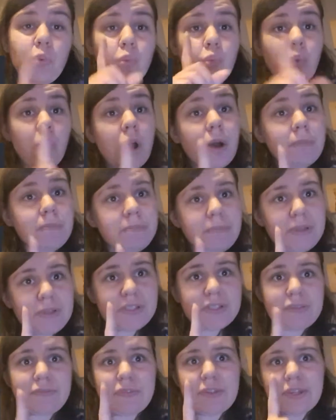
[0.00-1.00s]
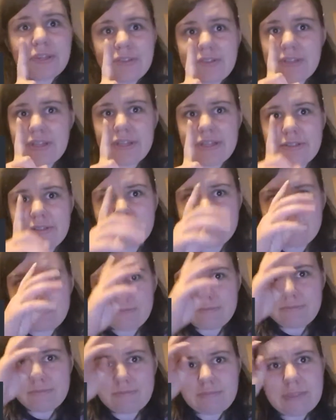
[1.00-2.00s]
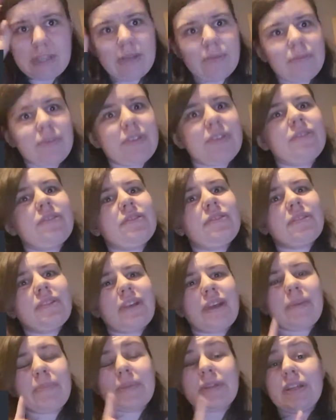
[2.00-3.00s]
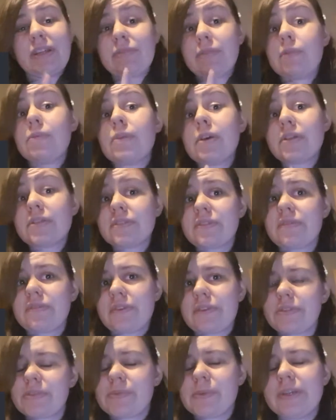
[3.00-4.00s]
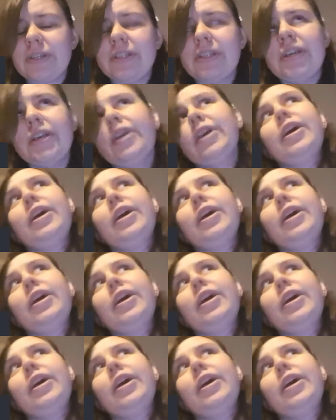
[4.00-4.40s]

one specific scene. It was, I believe it was the first one,